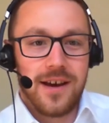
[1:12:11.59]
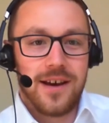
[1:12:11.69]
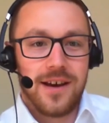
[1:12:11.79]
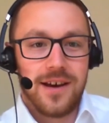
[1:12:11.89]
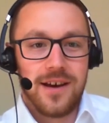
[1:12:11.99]

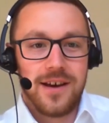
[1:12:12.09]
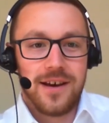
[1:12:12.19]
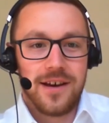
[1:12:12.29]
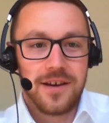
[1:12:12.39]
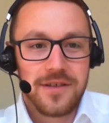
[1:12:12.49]

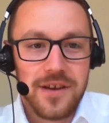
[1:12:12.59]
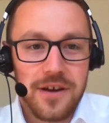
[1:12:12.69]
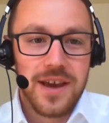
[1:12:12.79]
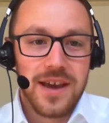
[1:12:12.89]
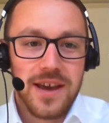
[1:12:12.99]
So
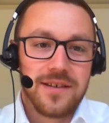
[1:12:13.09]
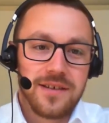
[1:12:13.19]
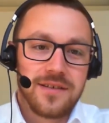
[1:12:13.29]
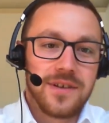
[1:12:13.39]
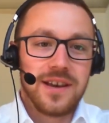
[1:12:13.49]
it's a
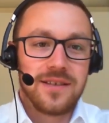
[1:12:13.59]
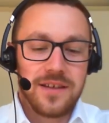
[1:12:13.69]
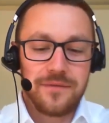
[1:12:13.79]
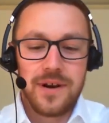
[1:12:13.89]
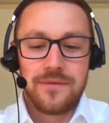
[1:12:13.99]
service that
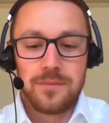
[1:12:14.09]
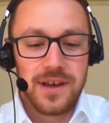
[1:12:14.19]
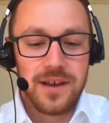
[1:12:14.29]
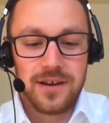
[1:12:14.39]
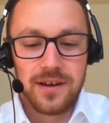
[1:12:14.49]
exists for everybody,